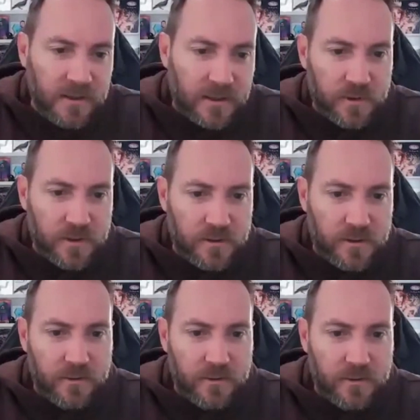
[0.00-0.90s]
What are you
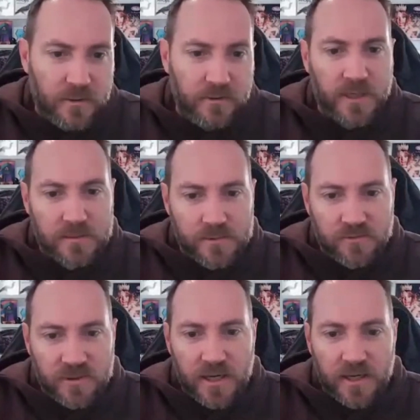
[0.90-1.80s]
hearing from
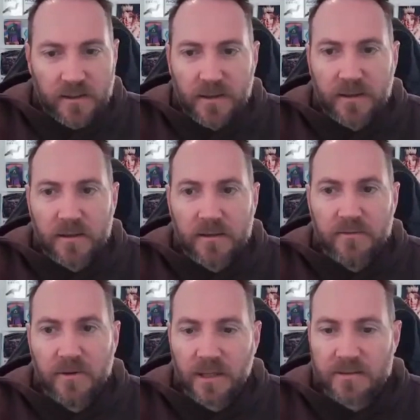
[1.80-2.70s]
customers regarding the
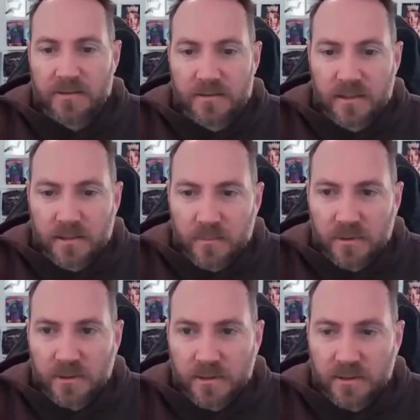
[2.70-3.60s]
need for cloud
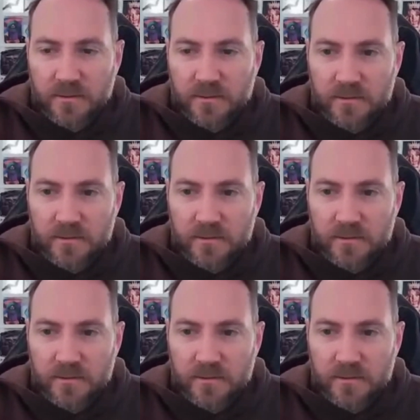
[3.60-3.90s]
sustainability?